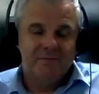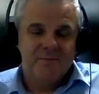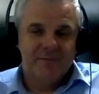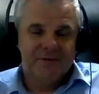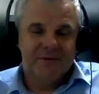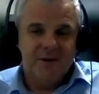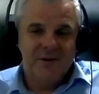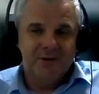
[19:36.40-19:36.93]

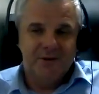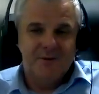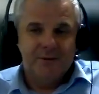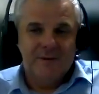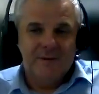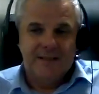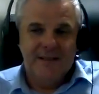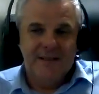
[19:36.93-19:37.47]
so
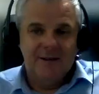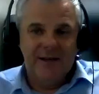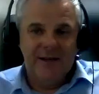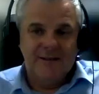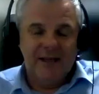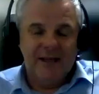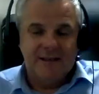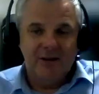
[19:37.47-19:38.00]

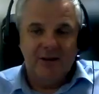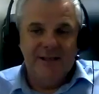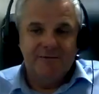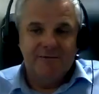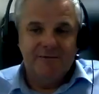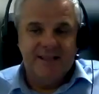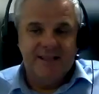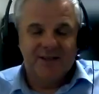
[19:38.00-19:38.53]
it's only
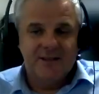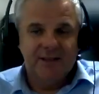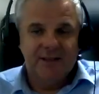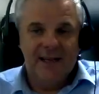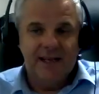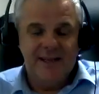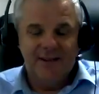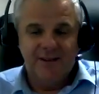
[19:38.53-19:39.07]

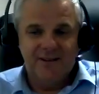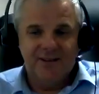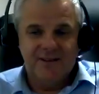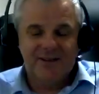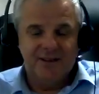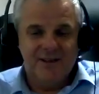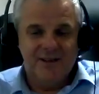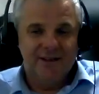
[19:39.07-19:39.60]
recently
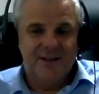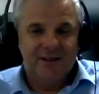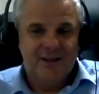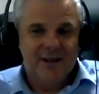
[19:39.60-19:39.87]
that